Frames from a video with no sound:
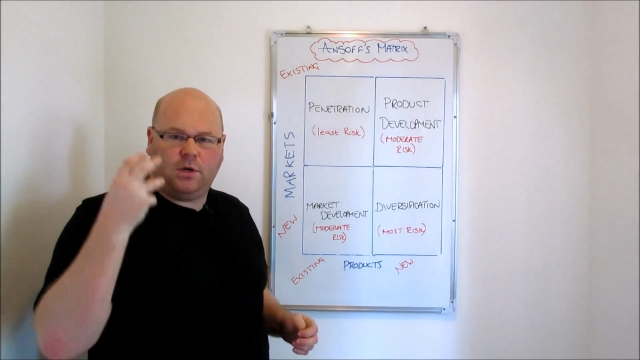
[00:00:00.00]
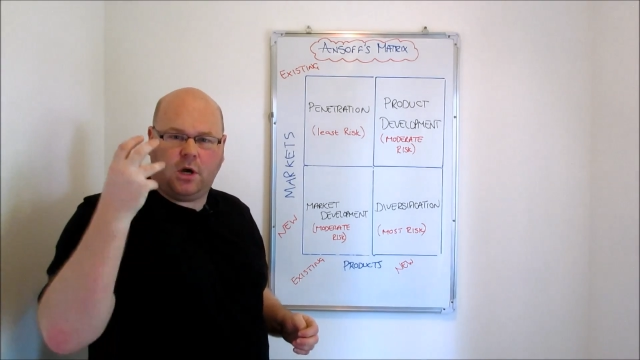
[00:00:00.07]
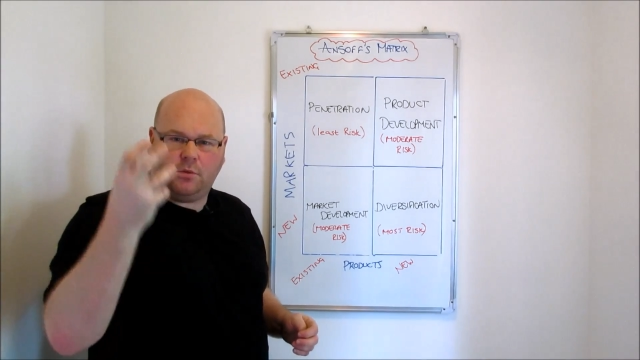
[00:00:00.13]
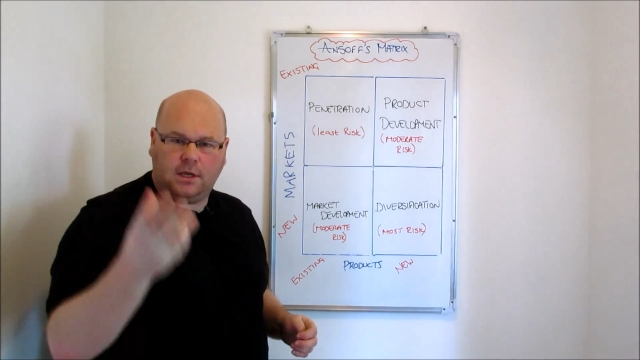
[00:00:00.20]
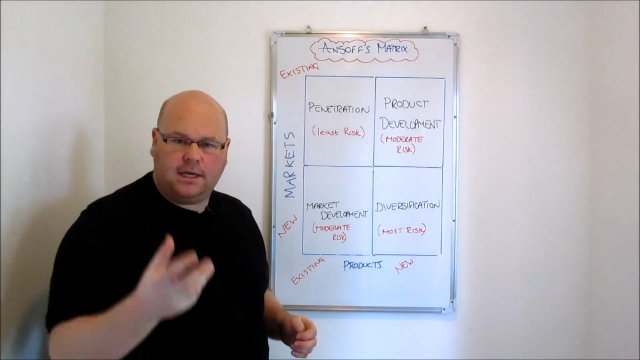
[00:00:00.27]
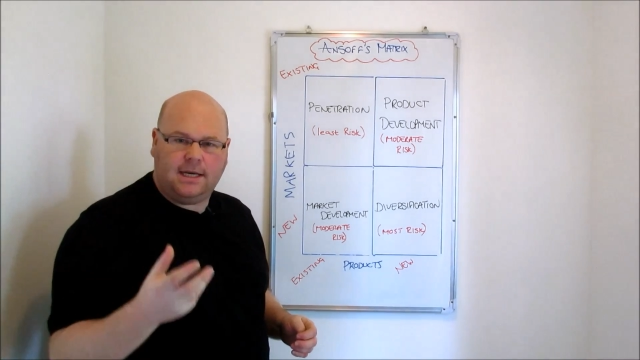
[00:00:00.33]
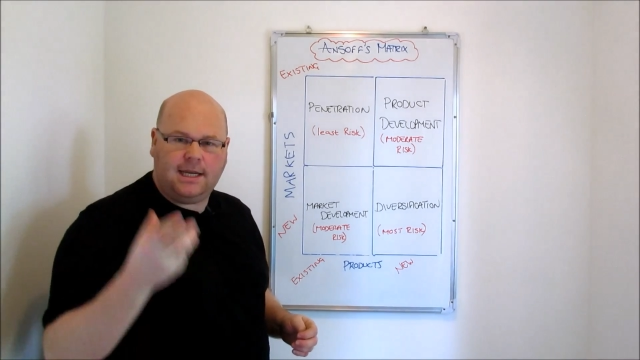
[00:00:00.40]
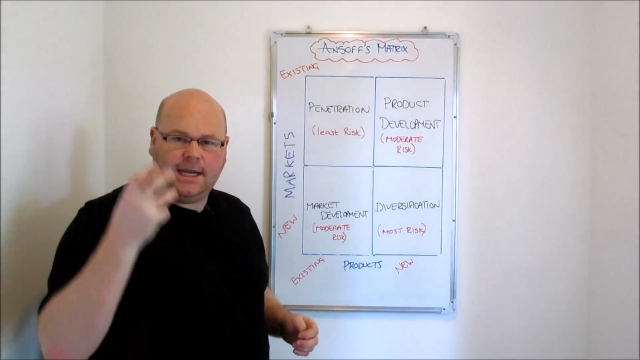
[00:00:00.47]
We know
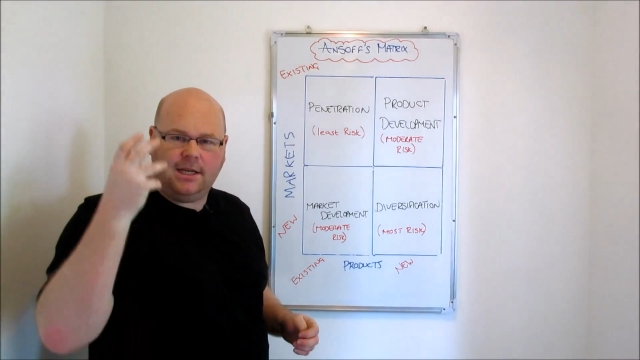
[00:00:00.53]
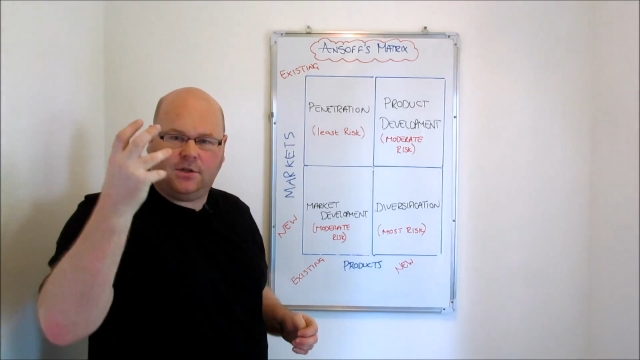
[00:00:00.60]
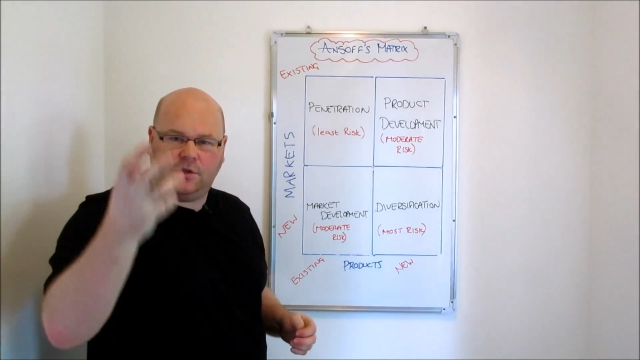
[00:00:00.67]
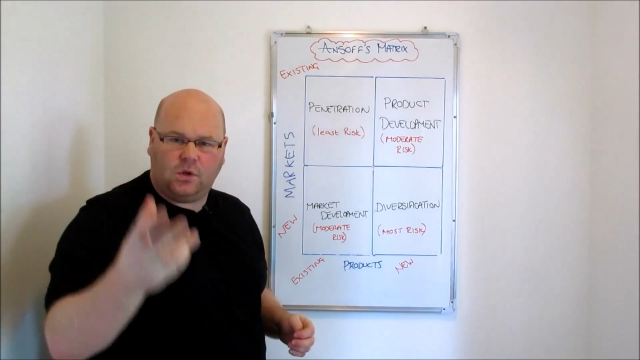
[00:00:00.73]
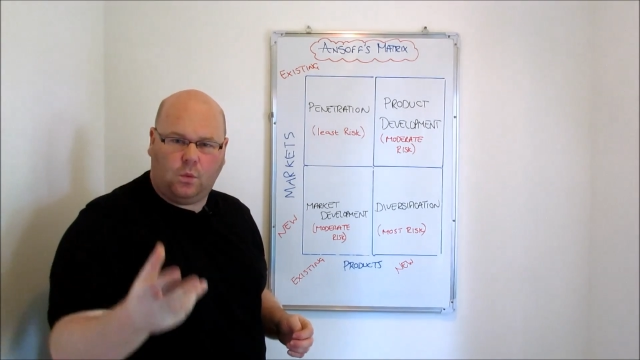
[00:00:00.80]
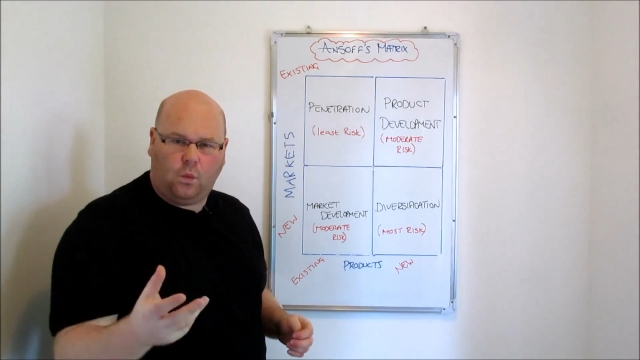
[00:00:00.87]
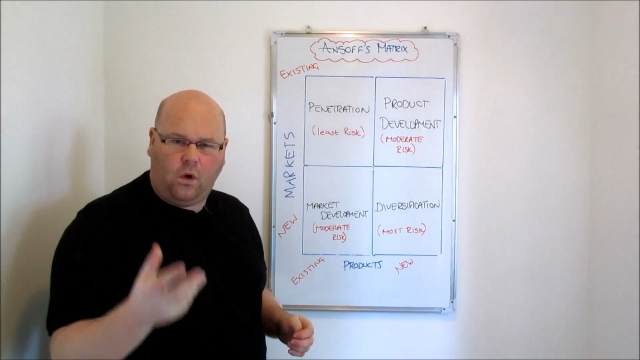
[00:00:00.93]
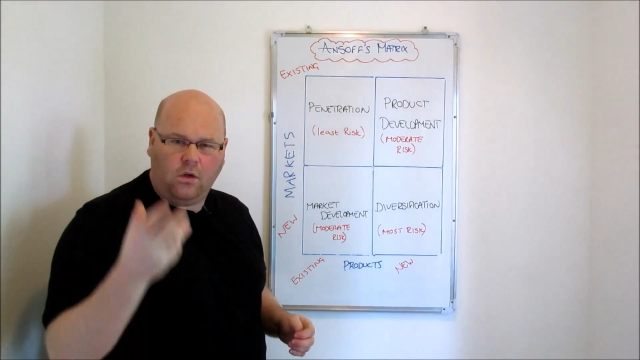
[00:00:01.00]
the needs
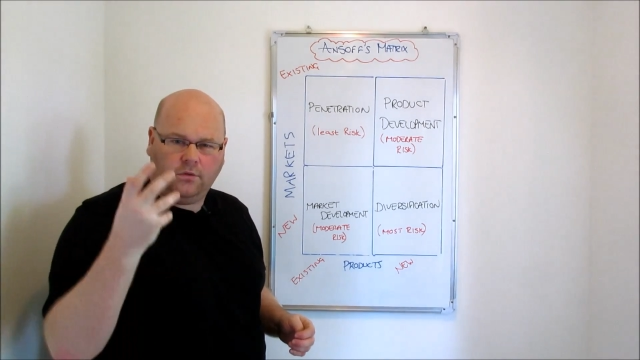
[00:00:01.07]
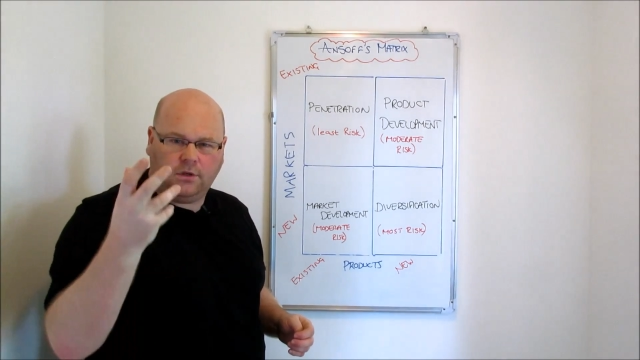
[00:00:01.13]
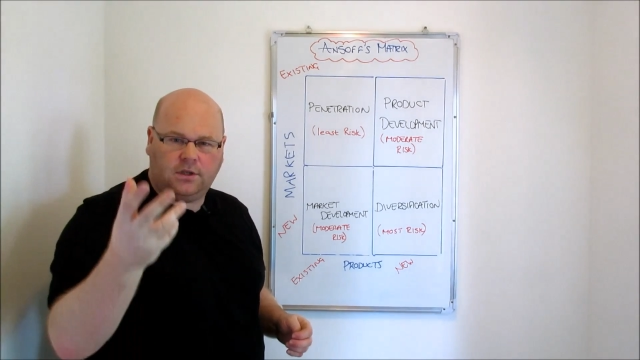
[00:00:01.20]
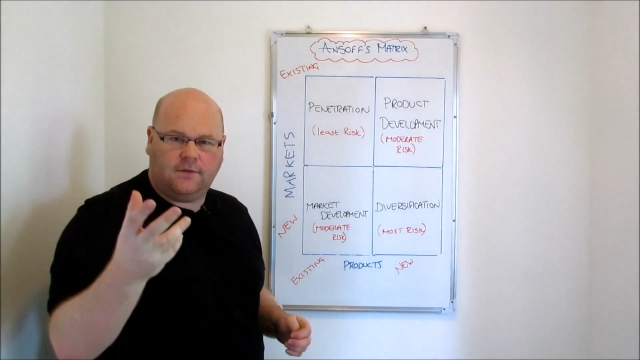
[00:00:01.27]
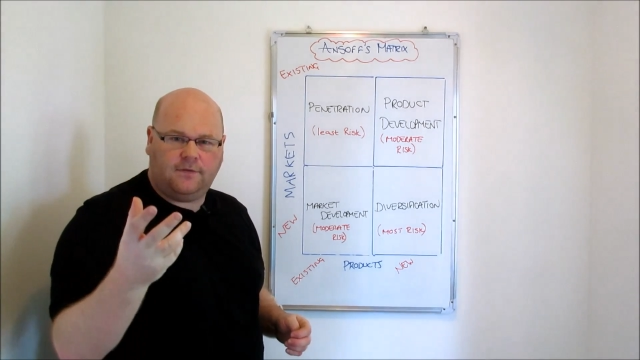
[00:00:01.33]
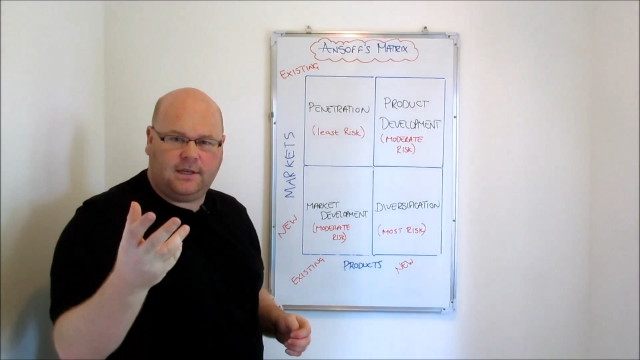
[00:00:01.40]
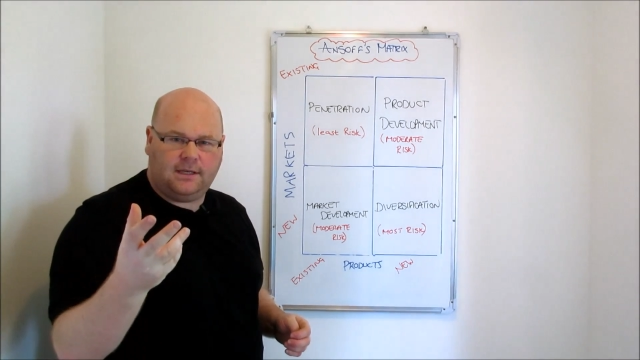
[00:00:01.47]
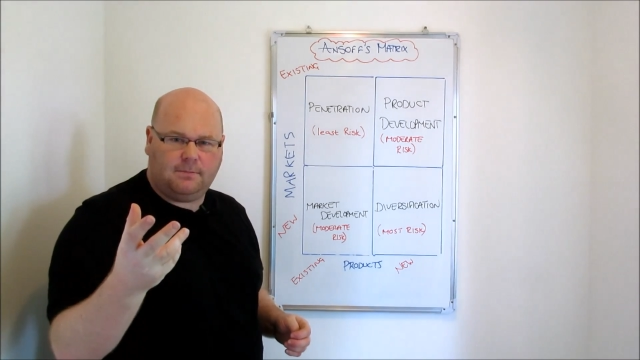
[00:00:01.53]
and the
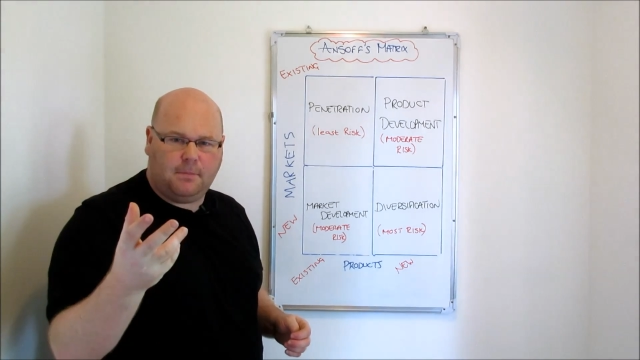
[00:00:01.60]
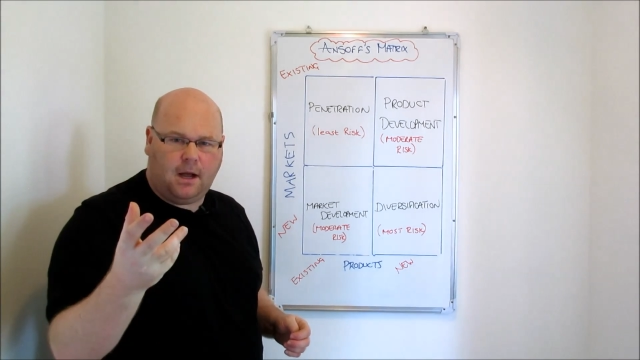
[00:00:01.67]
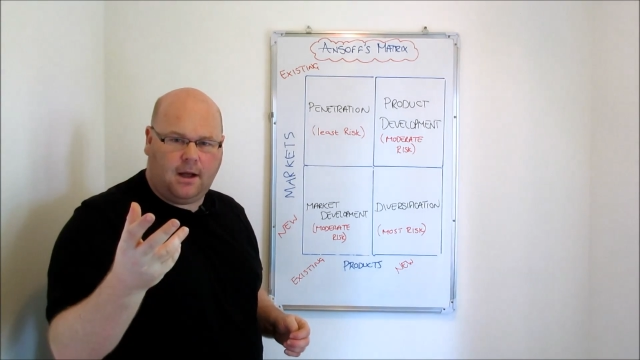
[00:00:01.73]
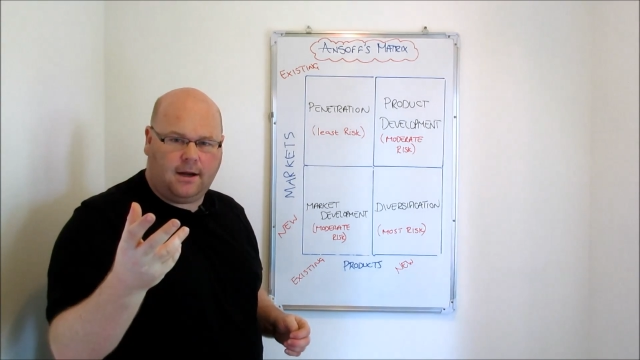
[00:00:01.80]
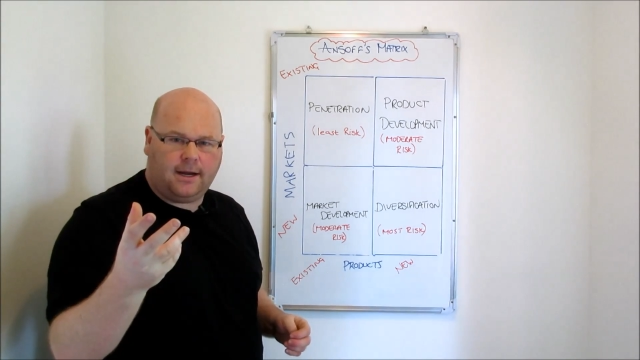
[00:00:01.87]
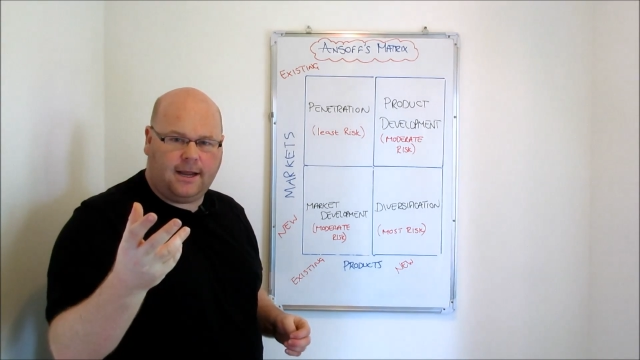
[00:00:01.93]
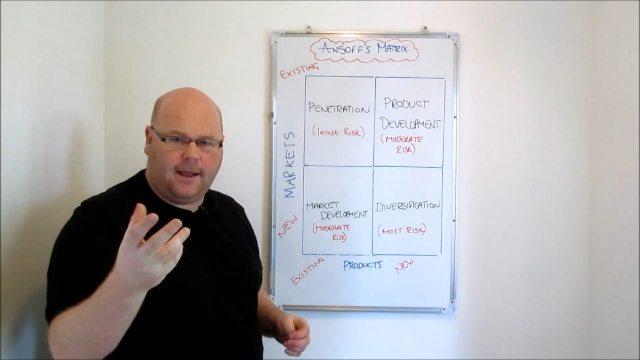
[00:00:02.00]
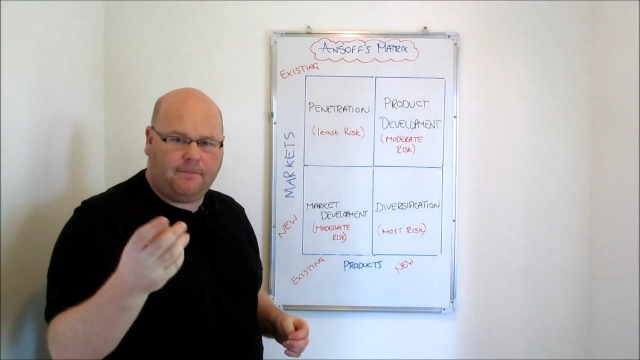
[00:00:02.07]
wants of this
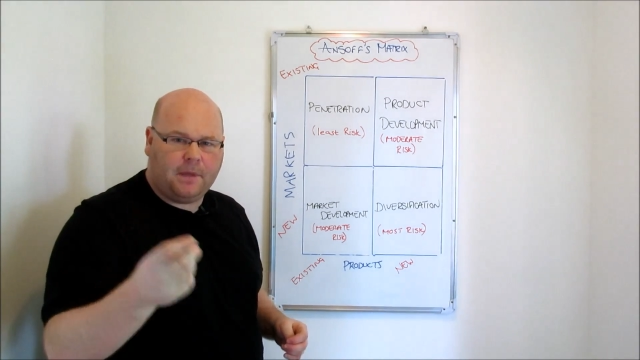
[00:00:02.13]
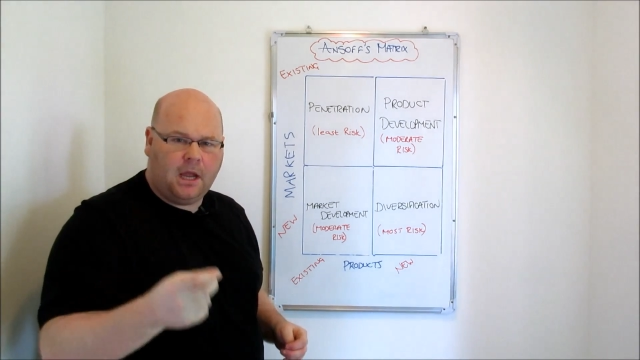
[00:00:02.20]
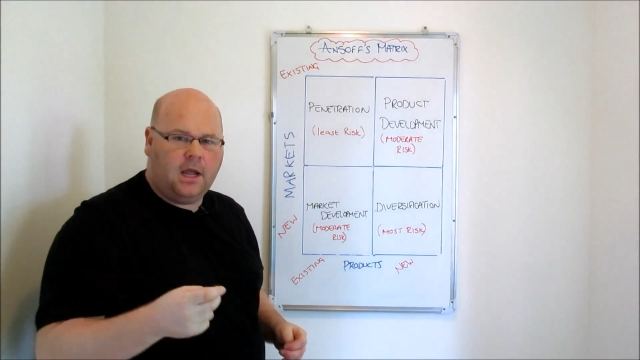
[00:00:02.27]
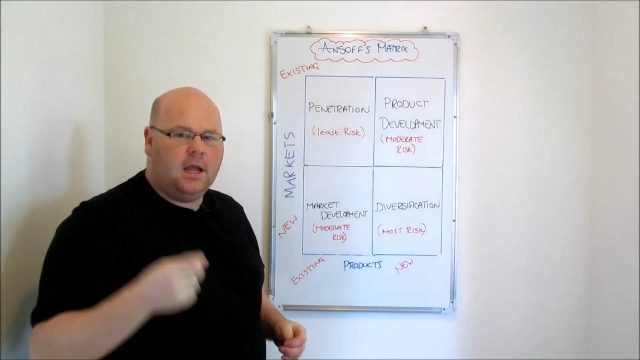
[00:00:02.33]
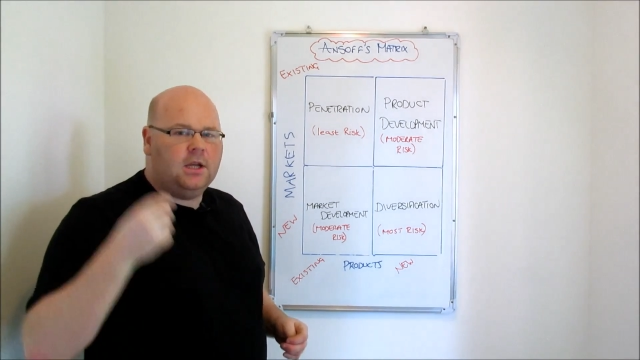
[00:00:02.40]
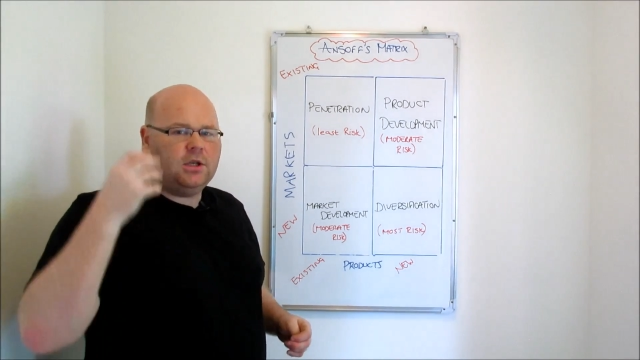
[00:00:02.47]
market.